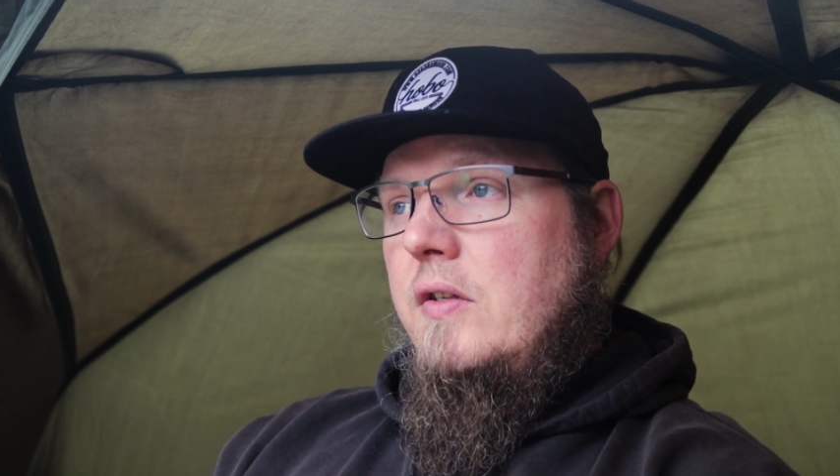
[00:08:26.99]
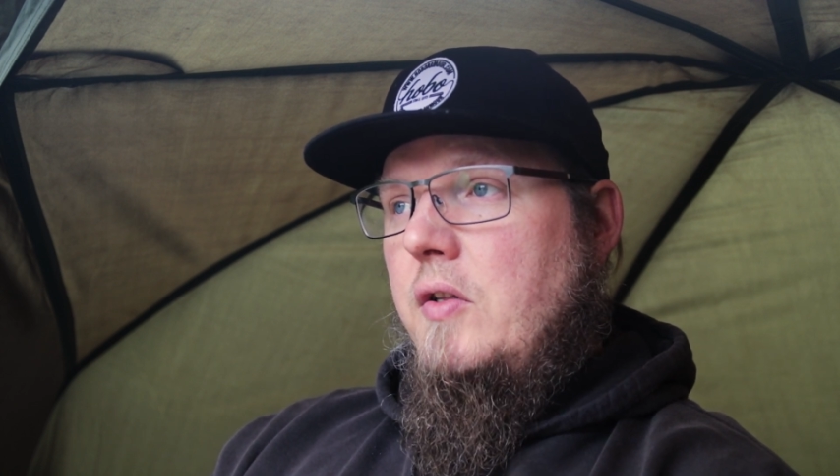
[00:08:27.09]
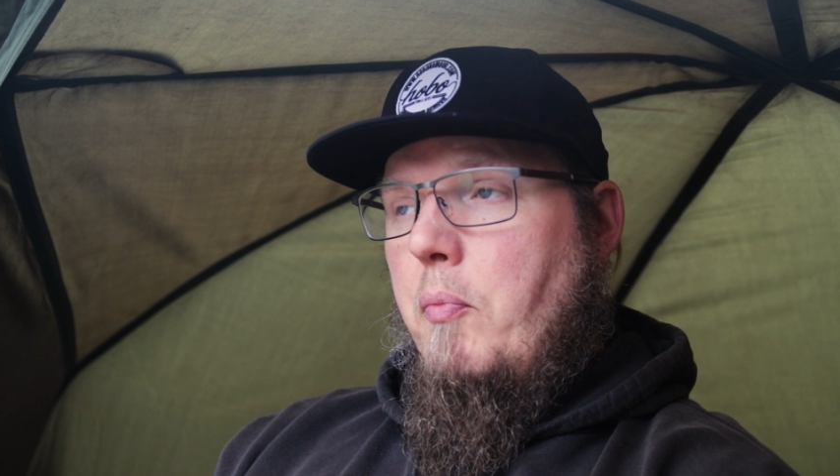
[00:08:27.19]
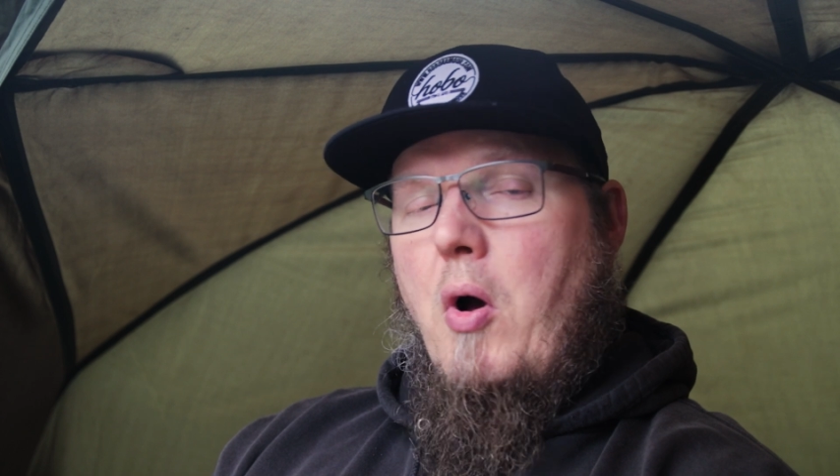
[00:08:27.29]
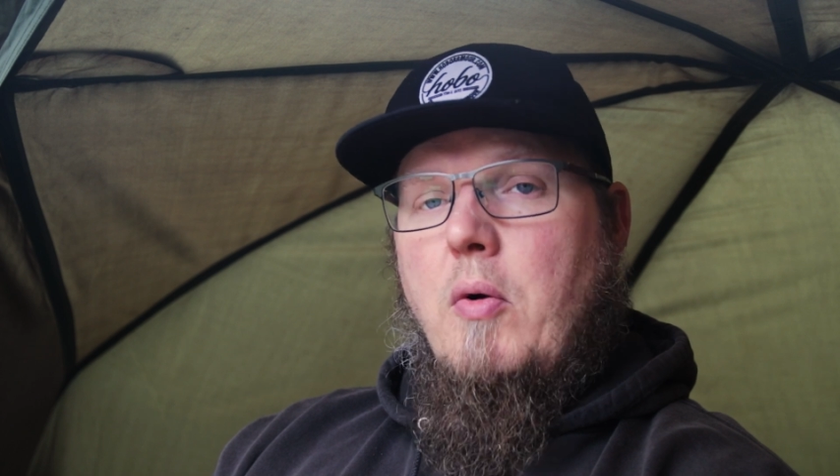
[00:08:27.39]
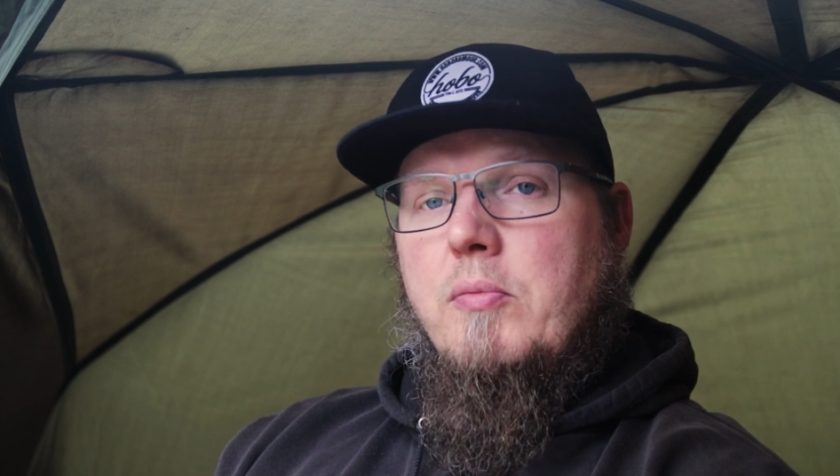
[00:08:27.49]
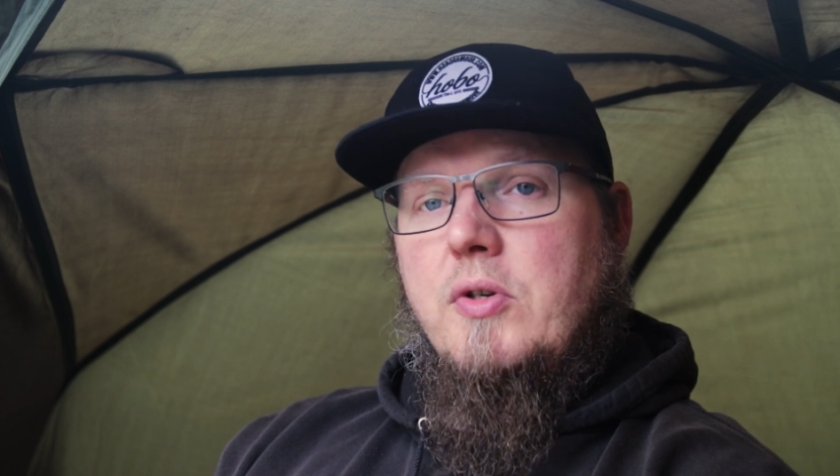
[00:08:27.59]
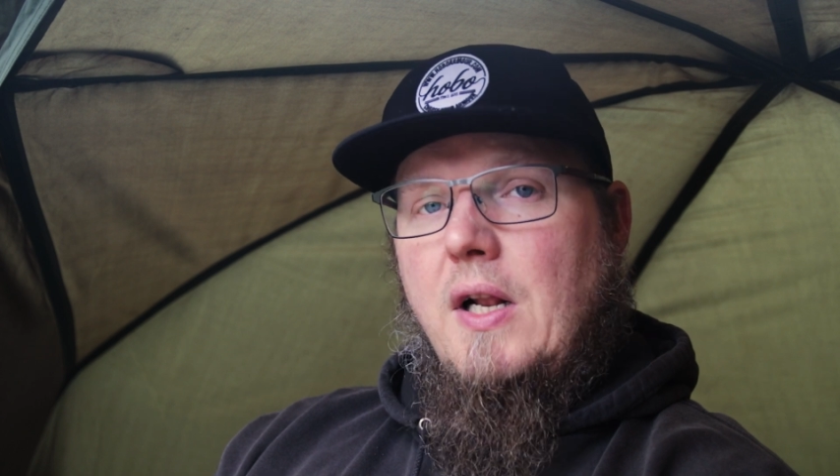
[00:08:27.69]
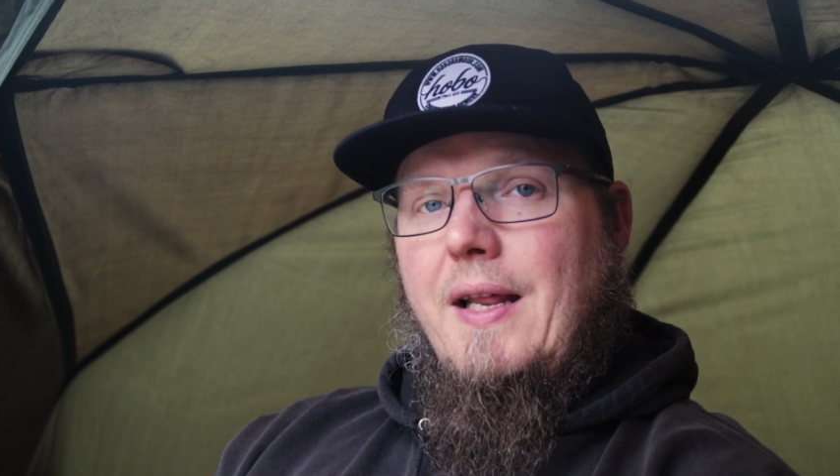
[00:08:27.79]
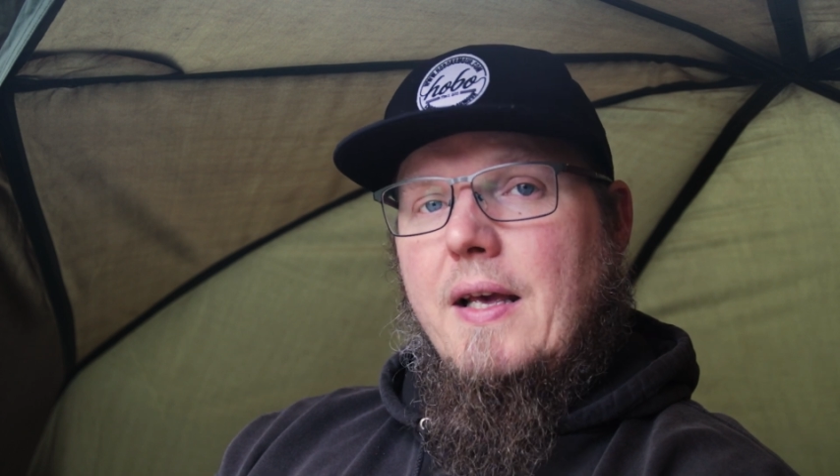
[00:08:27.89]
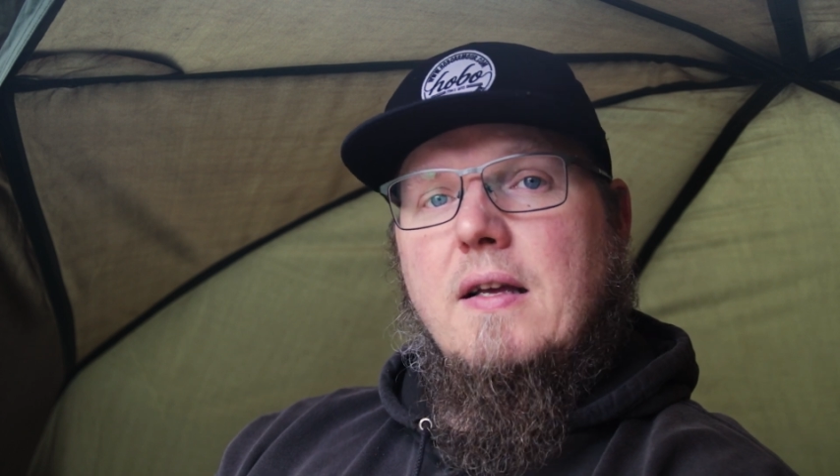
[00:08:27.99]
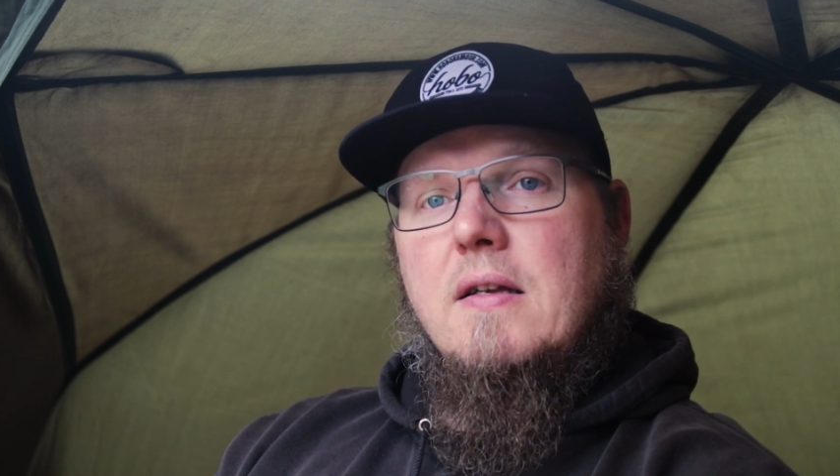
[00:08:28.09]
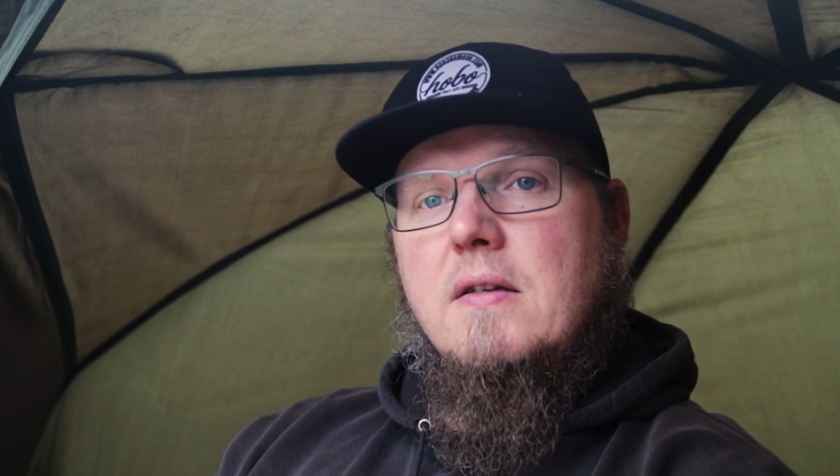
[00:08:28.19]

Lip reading: the bottom's clear,